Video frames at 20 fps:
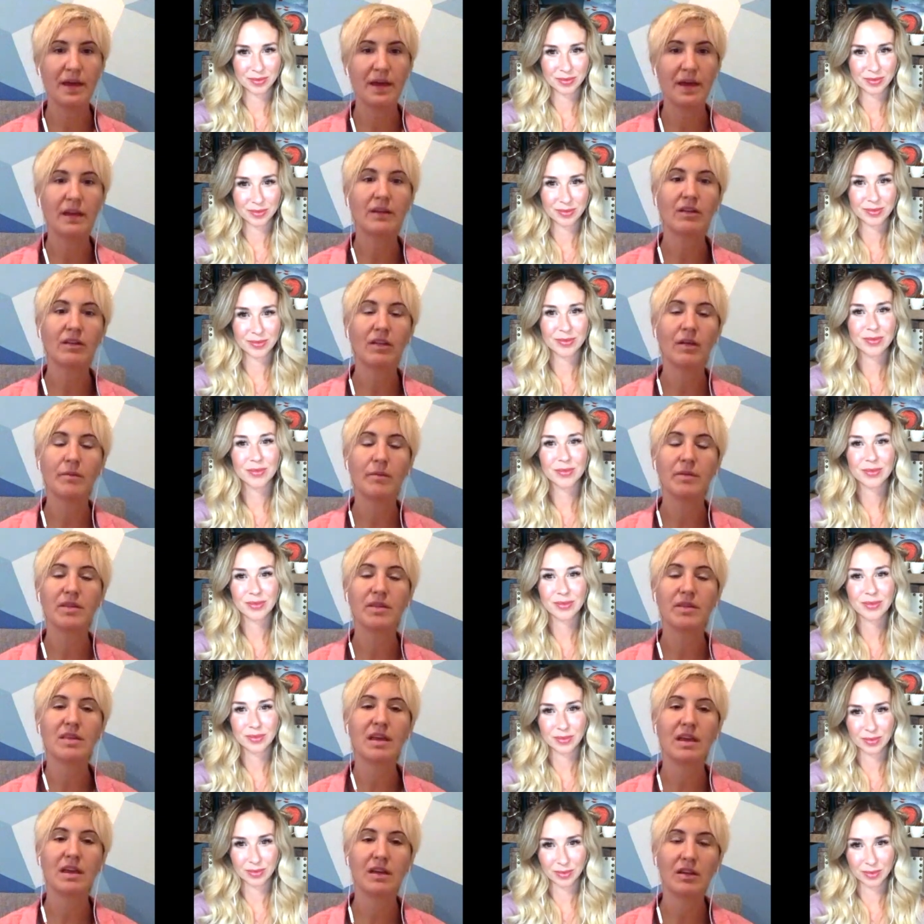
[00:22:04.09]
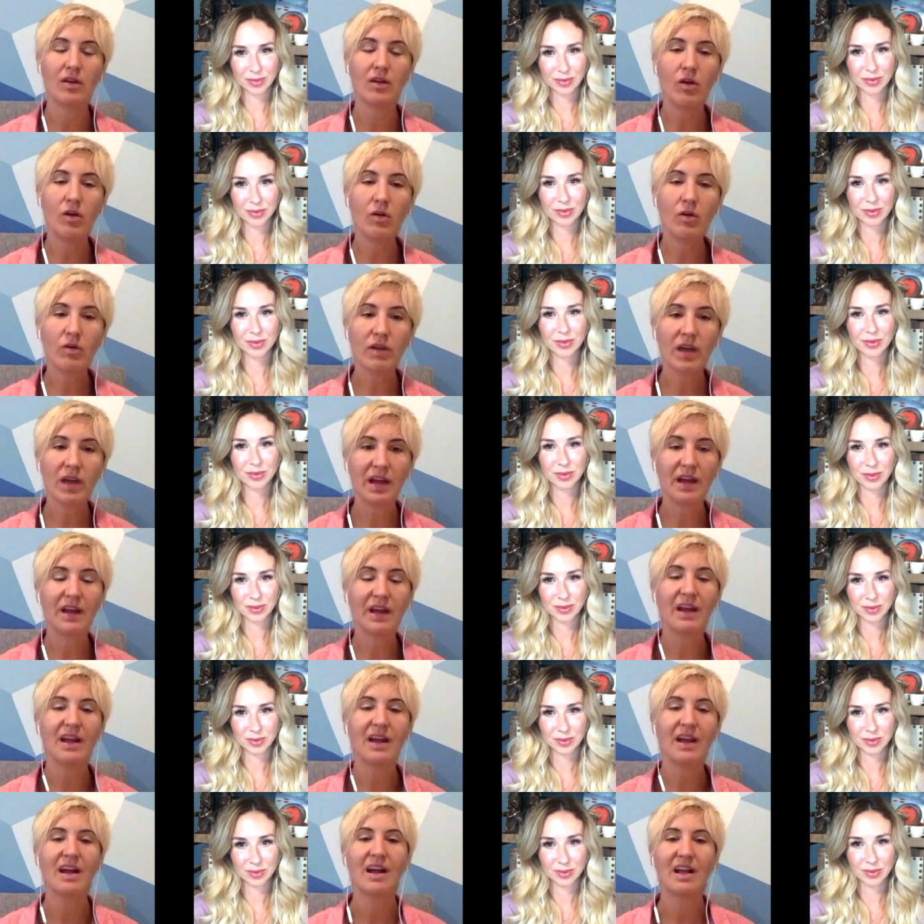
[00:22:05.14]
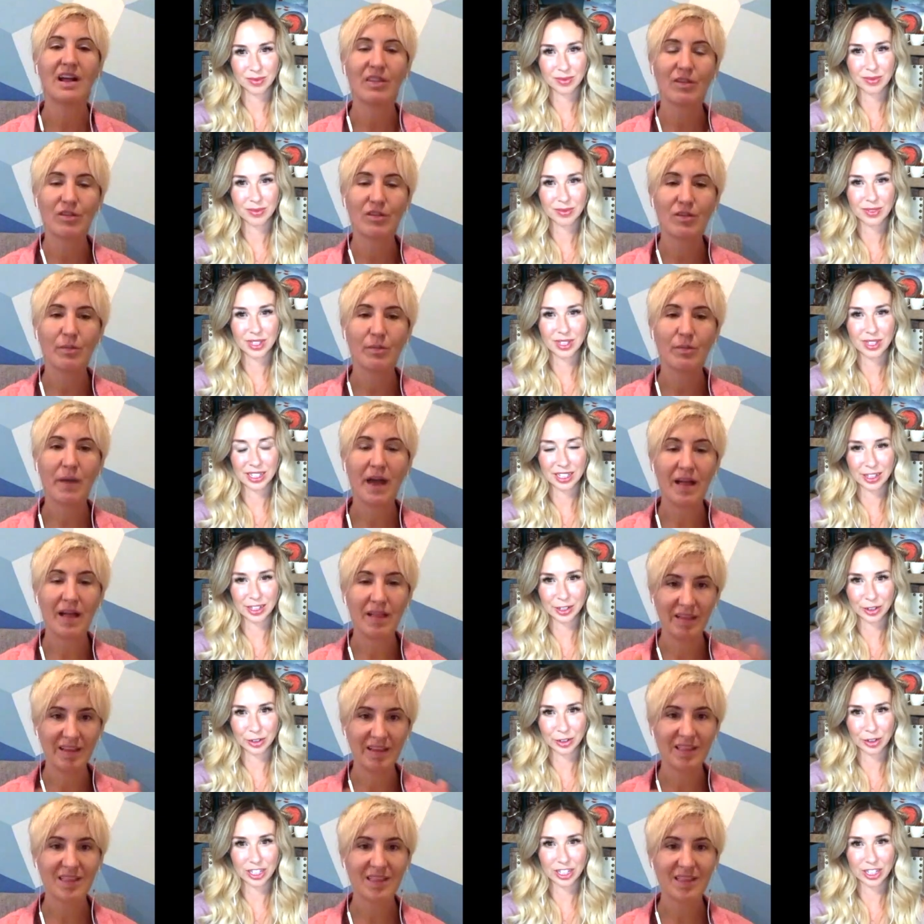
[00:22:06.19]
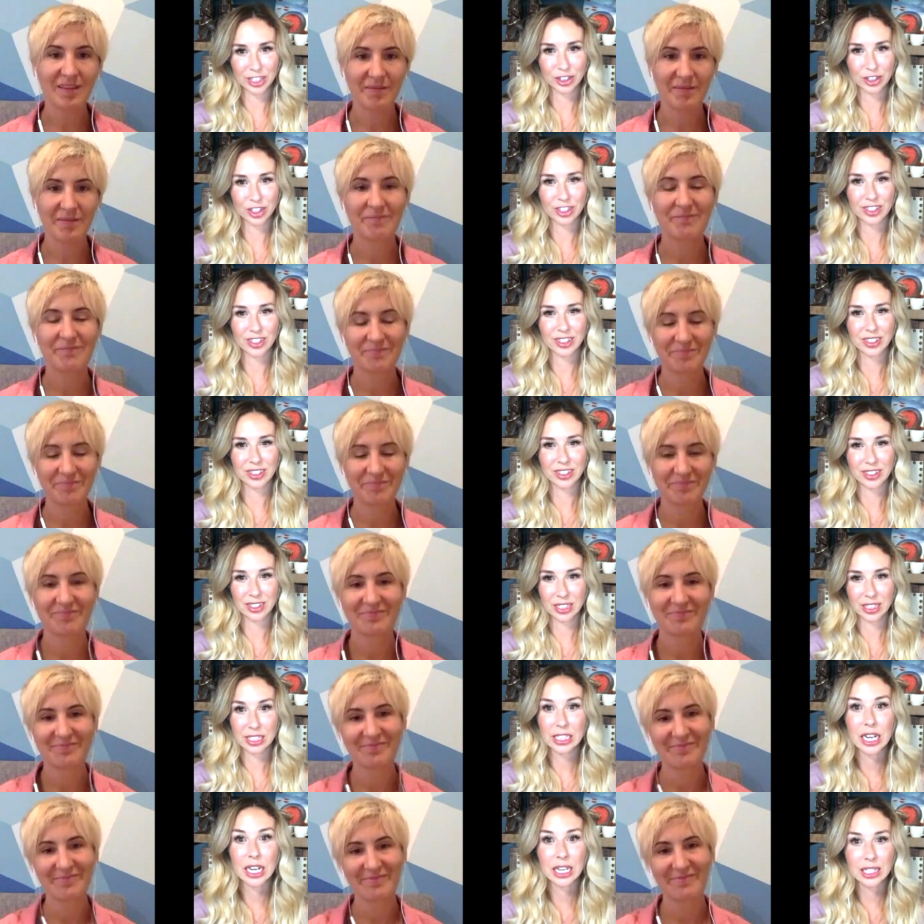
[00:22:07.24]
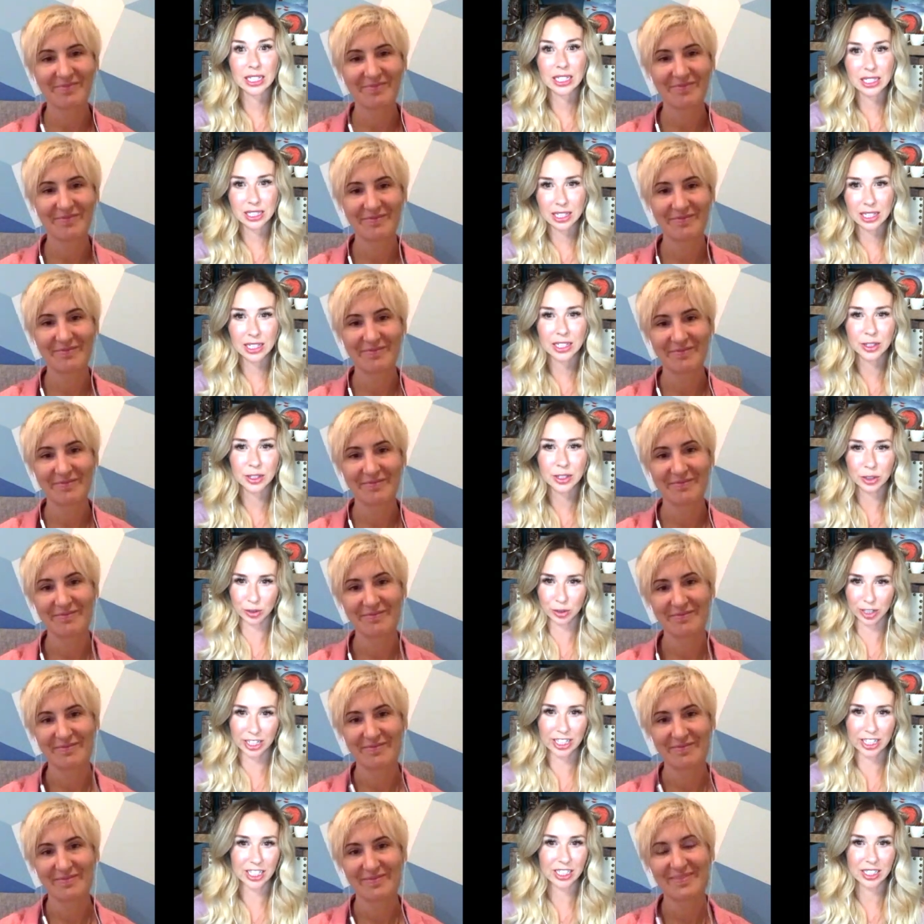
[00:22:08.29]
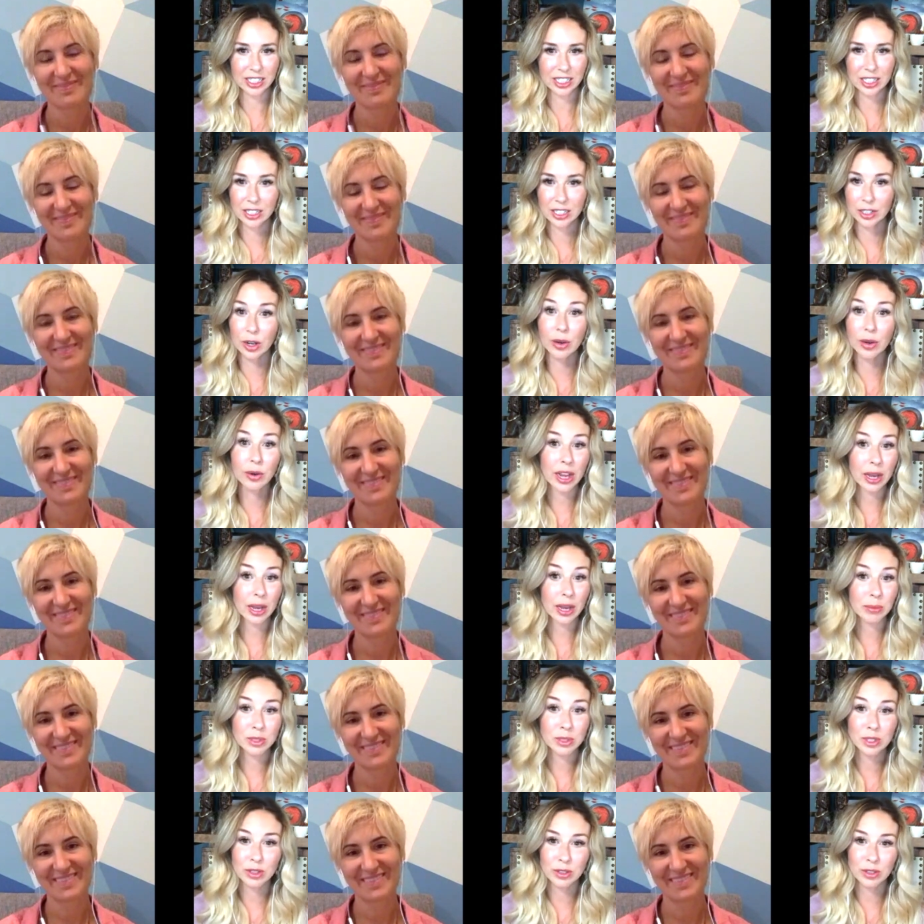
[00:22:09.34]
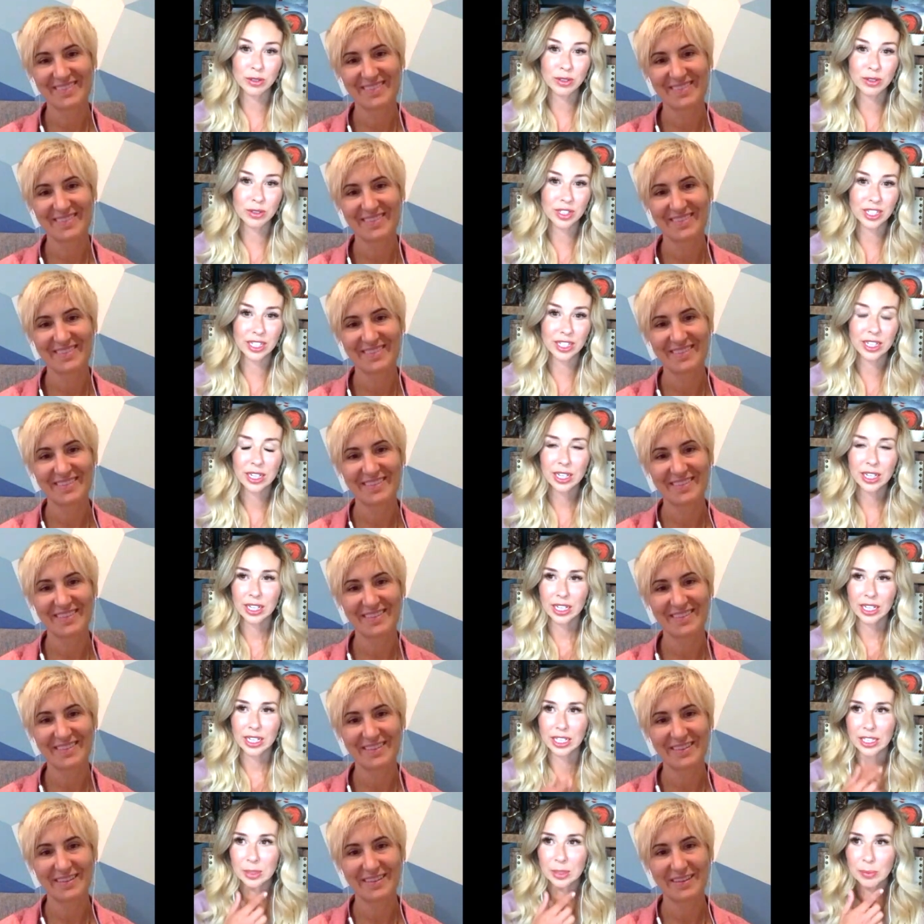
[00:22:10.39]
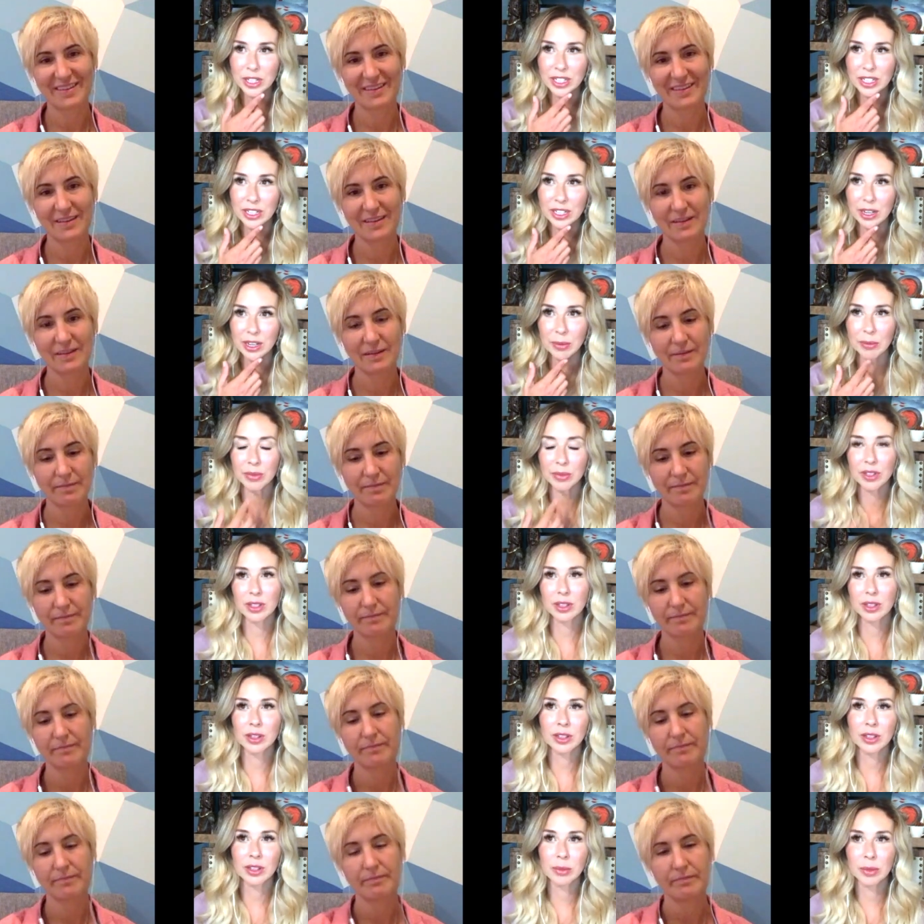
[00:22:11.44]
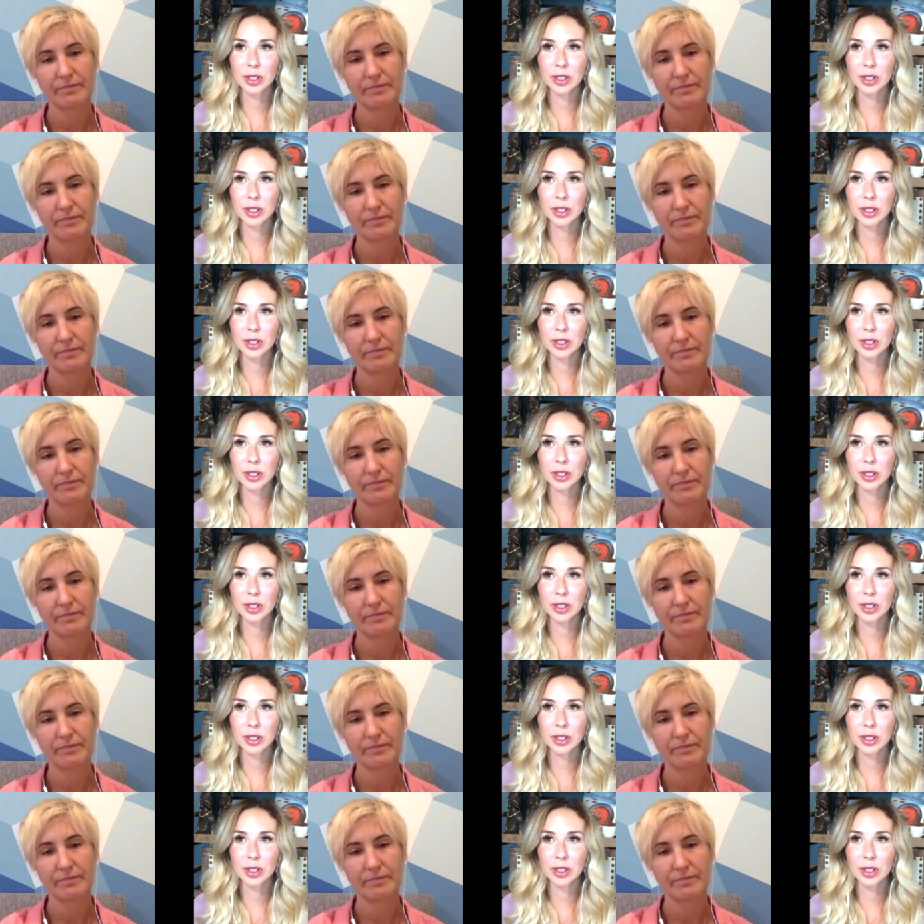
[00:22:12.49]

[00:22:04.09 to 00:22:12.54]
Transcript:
Speaker 1: pendulum and saying, okay, there's a balance.
Speaker 2: integration. Yes, and integrating. No, absolutely. It's been um, the